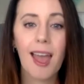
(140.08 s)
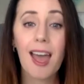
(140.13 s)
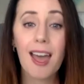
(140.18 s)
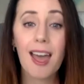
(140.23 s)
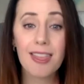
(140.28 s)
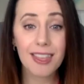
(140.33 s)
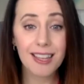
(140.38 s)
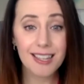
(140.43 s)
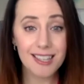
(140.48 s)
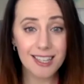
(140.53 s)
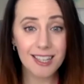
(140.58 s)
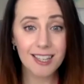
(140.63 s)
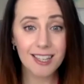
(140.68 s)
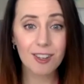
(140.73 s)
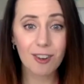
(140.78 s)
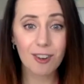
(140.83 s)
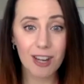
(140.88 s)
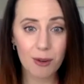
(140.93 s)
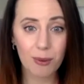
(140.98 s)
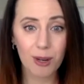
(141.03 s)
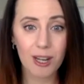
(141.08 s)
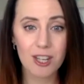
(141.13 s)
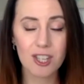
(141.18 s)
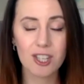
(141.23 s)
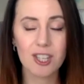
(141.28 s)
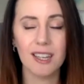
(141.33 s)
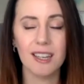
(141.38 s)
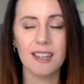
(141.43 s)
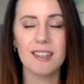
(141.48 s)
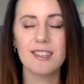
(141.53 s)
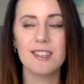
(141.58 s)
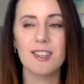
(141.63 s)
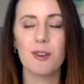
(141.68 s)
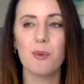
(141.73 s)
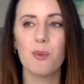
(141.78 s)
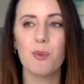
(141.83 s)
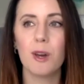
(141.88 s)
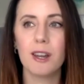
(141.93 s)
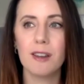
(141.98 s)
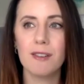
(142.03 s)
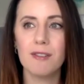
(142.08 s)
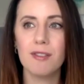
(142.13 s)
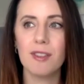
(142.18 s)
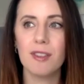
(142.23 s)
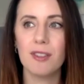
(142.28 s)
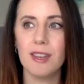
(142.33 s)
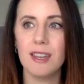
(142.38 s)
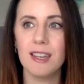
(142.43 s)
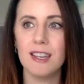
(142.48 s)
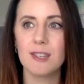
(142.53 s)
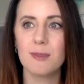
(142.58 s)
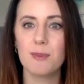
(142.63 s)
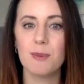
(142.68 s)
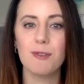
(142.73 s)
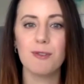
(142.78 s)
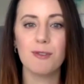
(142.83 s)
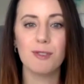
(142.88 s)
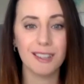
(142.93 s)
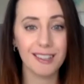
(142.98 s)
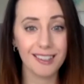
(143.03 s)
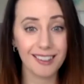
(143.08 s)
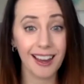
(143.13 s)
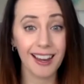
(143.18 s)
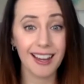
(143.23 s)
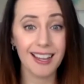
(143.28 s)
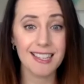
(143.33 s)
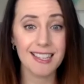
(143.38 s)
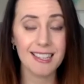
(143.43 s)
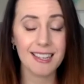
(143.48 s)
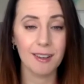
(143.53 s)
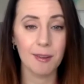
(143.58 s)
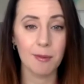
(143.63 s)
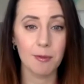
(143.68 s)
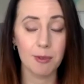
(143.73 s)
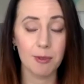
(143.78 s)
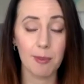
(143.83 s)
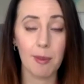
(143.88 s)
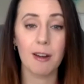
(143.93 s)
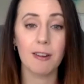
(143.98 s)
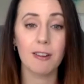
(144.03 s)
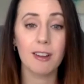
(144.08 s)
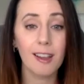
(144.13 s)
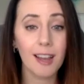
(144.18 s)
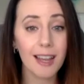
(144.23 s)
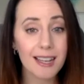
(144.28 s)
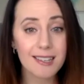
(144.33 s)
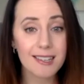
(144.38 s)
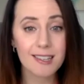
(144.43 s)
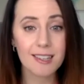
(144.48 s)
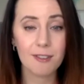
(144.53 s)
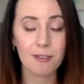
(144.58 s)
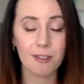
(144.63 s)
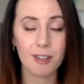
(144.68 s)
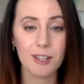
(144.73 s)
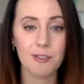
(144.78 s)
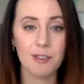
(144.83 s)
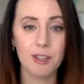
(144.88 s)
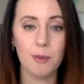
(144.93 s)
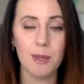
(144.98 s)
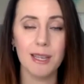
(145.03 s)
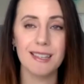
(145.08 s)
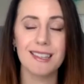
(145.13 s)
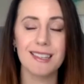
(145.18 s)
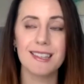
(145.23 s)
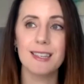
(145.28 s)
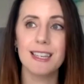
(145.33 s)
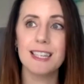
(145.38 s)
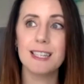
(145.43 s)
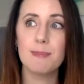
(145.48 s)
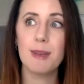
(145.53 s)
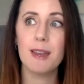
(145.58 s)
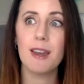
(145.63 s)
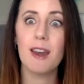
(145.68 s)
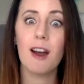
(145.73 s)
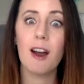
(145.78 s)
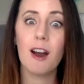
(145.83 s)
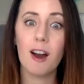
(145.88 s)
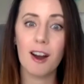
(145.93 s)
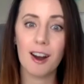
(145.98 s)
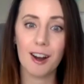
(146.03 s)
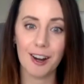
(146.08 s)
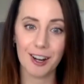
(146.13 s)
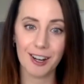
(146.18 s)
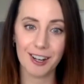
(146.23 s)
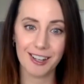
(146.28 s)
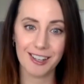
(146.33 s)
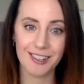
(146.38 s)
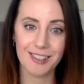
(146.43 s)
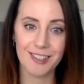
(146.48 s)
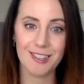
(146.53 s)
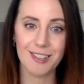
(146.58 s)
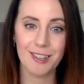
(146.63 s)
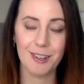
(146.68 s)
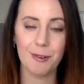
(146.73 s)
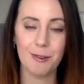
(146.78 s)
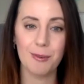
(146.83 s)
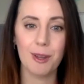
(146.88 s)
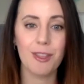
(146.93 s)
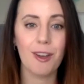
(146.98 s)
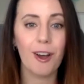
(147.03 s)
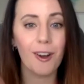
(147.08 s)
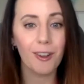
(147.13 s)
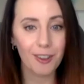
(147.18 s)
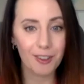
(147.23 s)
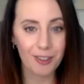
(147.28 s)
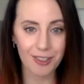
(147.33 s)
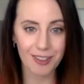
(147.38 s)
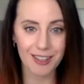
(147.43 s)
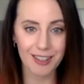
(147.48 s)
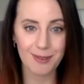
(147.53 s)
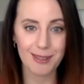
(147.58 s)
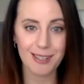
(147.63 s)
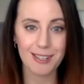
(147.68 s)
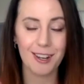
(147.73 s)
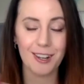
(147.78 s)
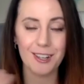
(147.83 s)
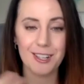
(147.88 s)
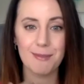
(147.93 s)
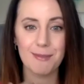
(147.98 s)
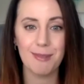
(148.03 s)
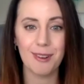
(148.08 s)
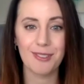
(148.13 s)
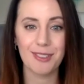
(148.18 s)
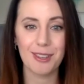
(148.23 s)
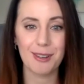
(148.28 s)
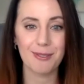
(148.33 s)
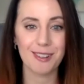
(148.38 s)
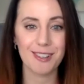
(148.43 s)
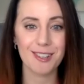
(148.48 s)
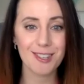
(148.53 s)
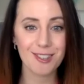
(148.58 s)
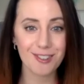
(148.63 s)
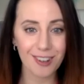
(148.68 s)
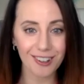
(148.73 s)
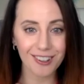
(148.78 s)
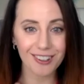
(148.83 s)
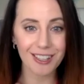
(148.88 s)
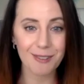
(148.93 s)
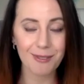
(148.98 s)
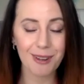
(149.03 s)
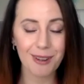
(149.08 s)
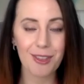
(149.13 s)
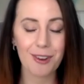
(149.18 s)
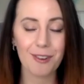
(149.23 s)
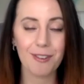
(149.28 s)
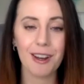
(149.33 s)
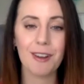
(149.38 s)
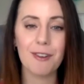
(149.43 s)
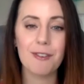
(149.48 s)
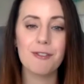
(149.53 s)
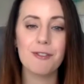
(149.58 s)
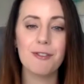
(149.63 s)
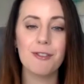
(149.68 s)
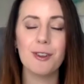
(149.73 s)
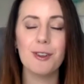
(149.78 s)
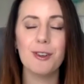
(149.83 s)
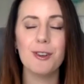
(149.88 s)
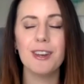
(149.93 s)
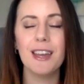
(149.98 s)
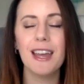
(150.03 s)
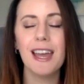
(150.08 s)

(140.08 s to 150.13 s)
That's a great question. So one of the things we realized from our clients in the first few weeks is it's been hard. So with all of the things we talked about that we're struggling with around food,